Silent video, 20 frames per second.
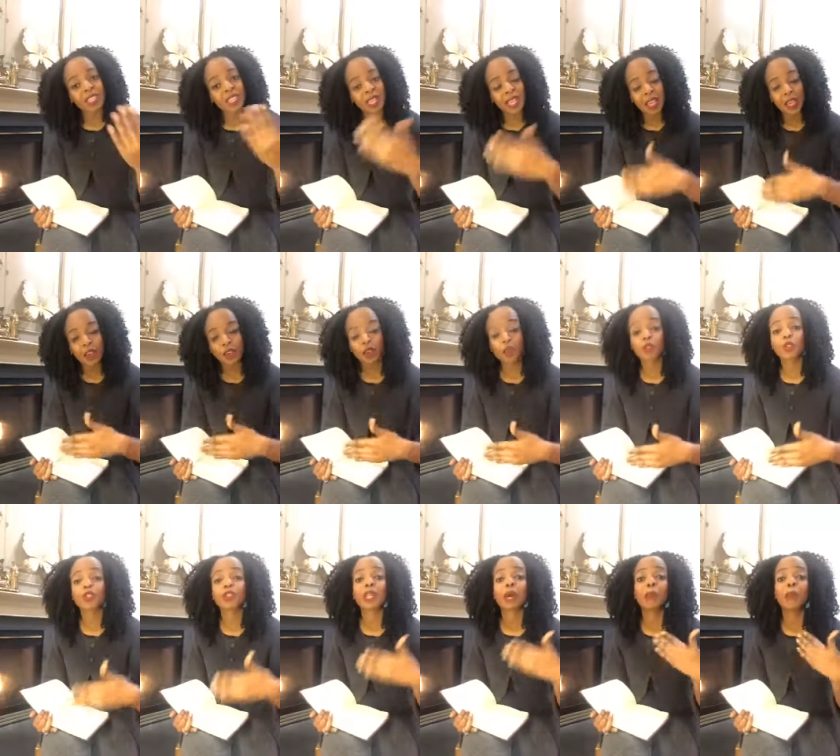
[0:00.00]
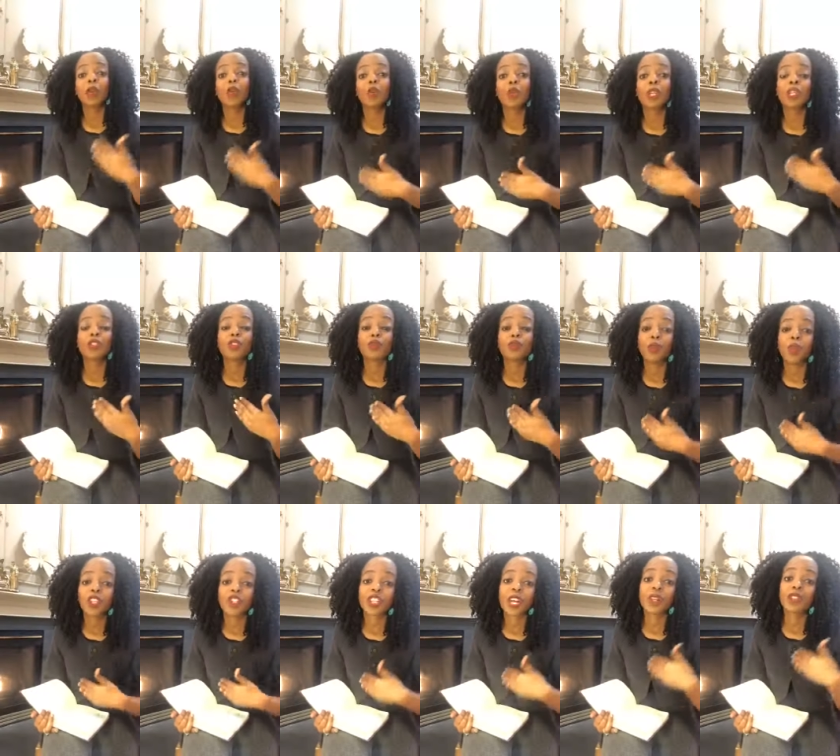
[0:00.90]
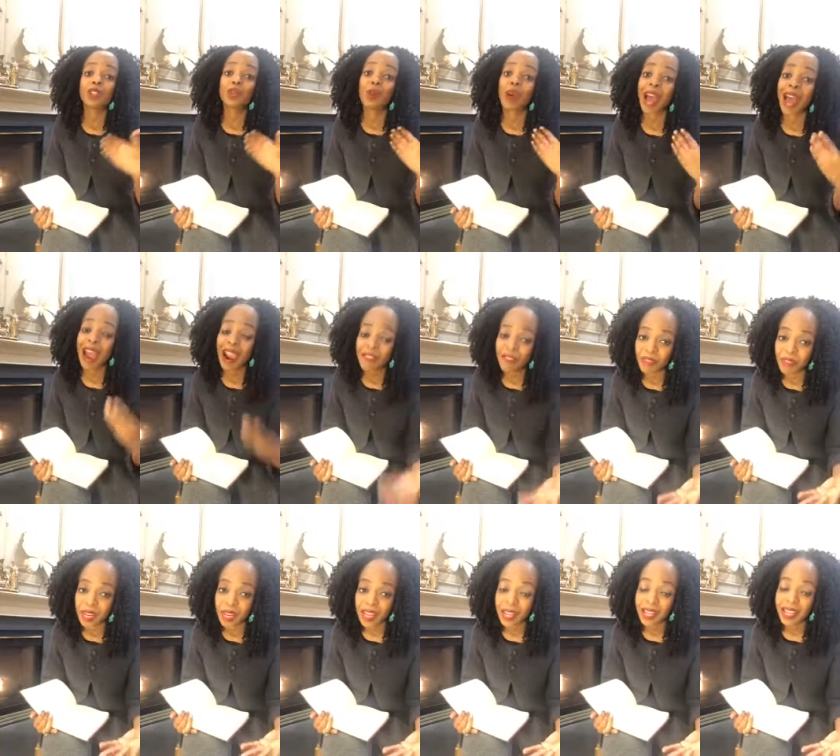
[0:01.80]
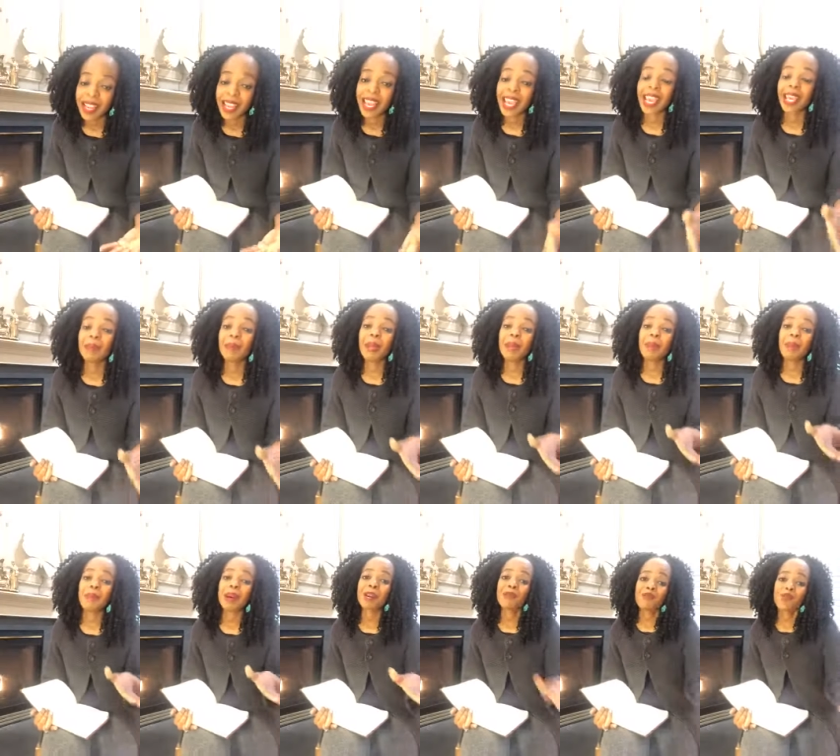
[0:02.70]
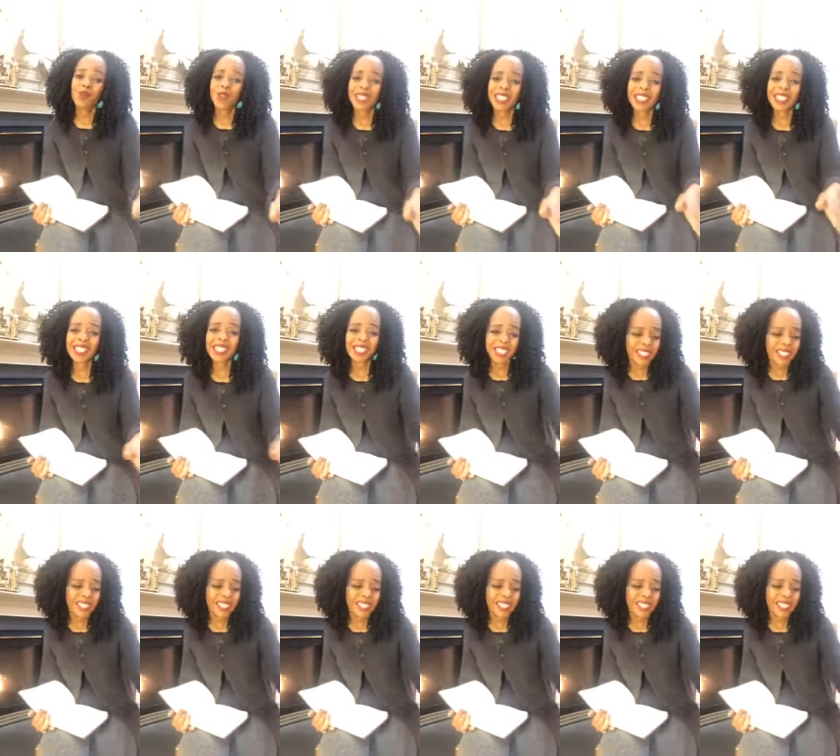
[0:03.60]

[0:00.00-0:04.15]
in their groups, because I'm looking to reach out to Africa and maybe my roots